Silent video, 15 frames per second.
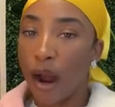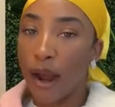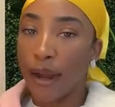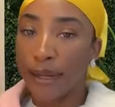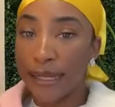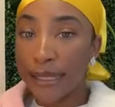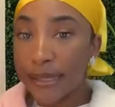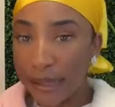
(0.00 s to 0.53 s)

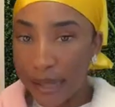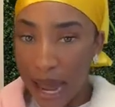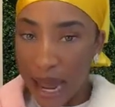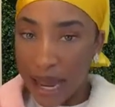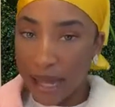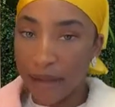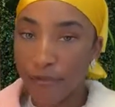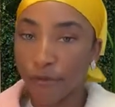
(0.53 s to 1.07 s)
on this
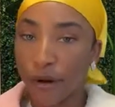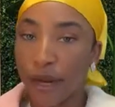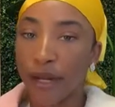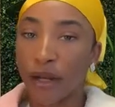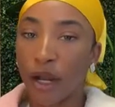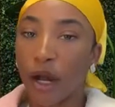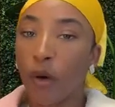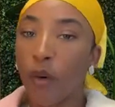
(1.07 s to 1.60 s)
live
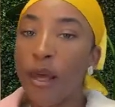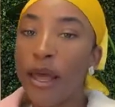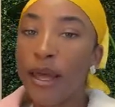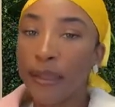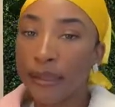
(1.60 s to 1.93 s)
right now,